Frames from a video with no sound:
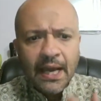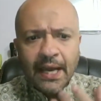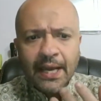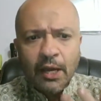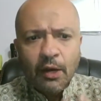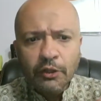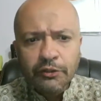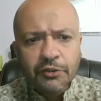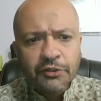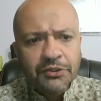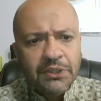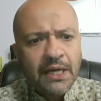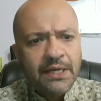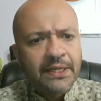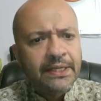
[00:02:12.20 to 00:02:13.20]
And I also
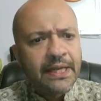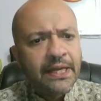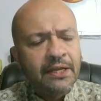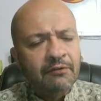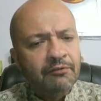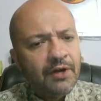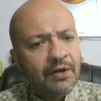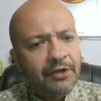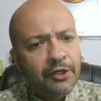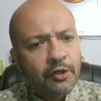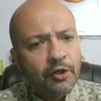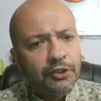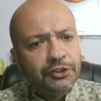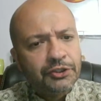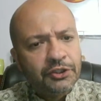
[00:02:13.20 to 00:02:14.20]
started getting very
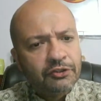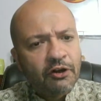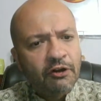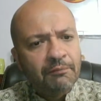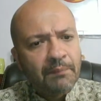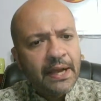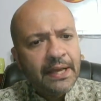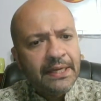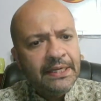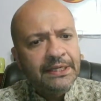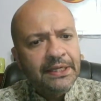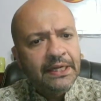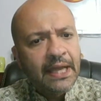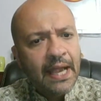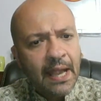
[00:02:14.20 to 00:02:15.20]
cautious of my
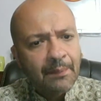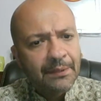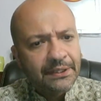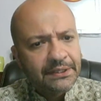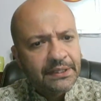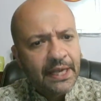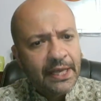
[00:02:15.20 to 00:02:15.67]
eating habits,